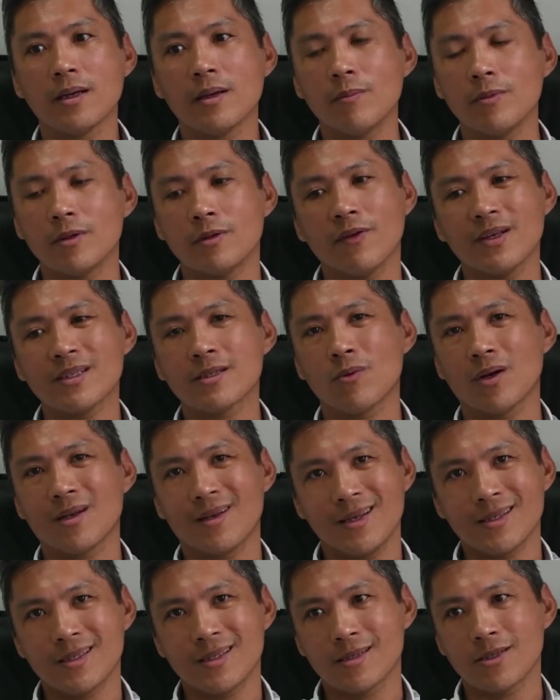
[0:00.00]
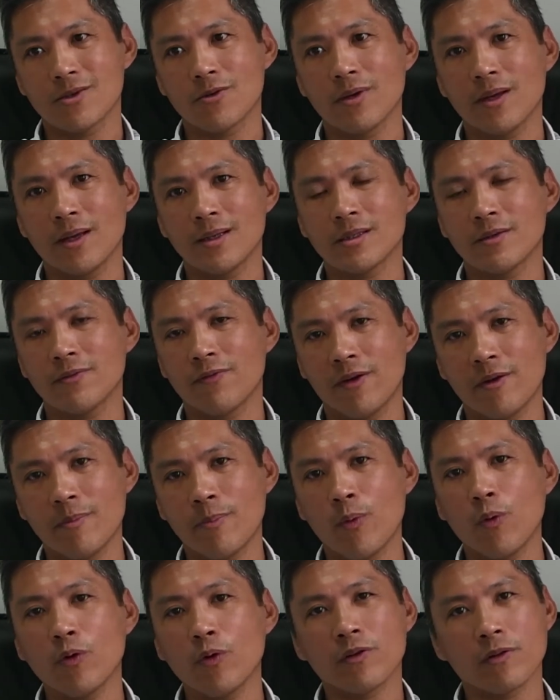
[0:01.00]
But that's quite necessary, and it's very
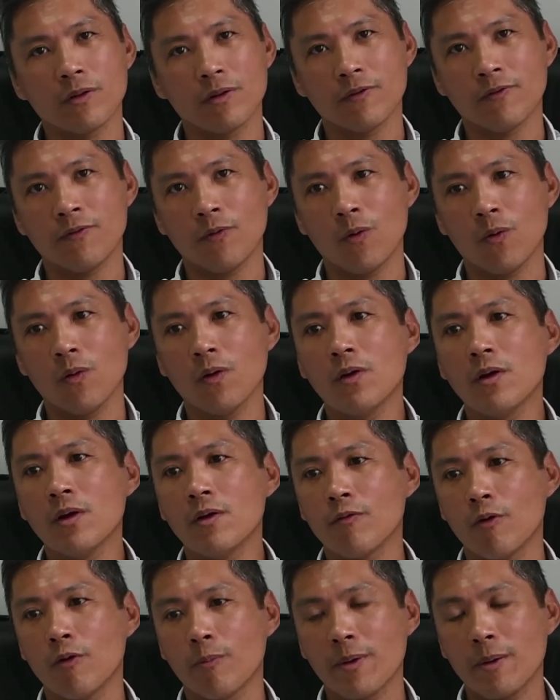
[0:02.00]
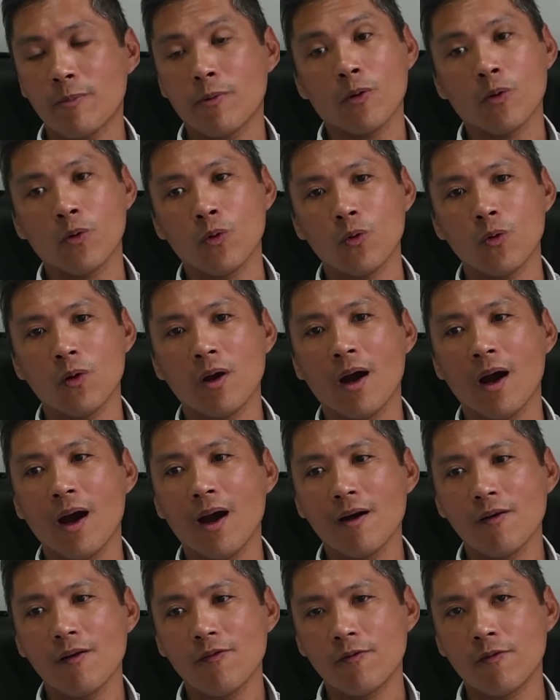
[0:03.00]
important for for people who
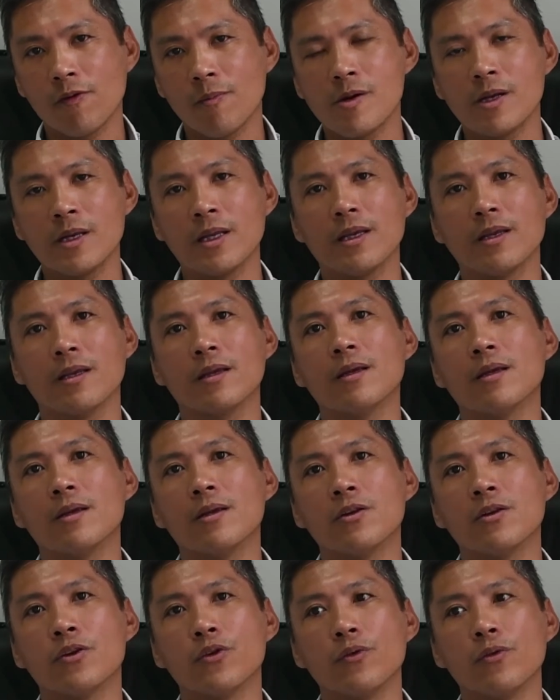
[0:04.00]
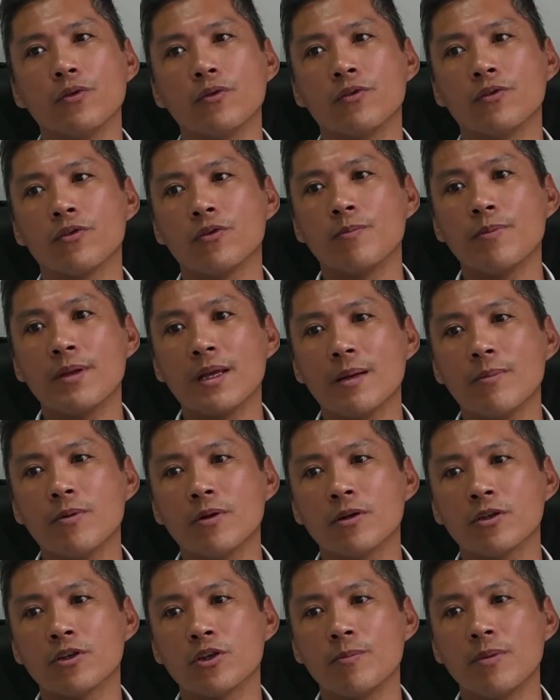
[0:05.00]
have the money to to be
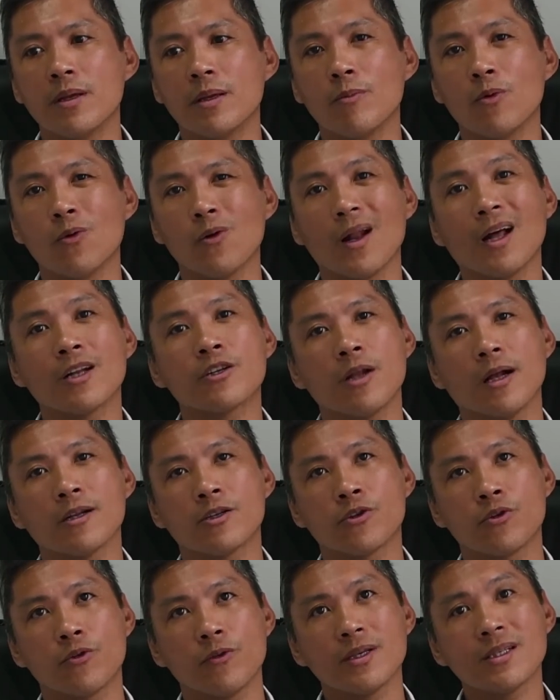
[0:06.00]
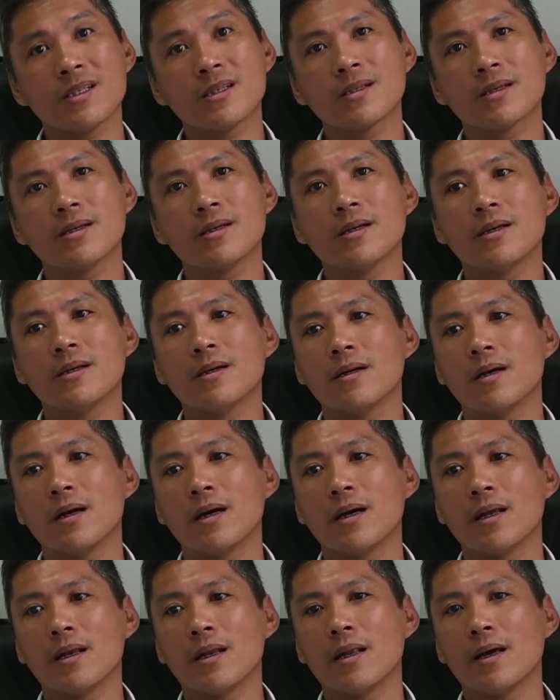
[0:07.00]
able to be more altruist
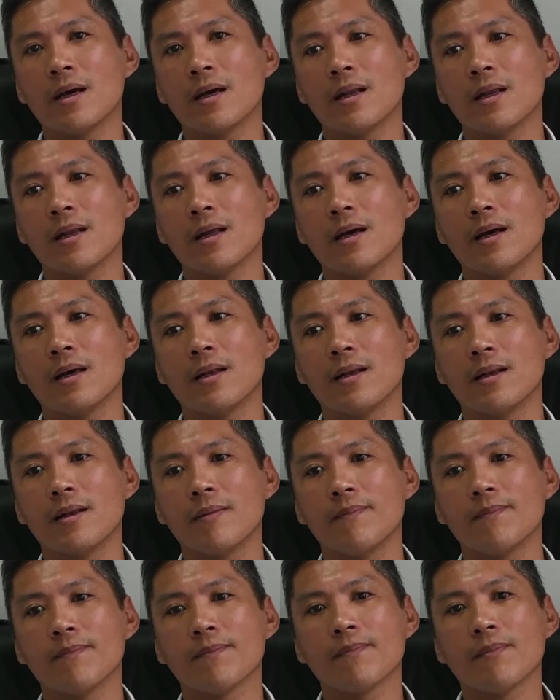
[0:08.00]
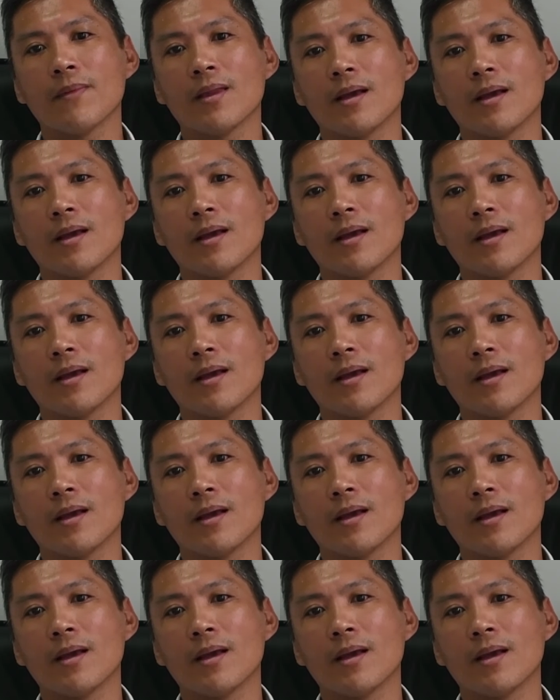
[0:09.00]
and and and,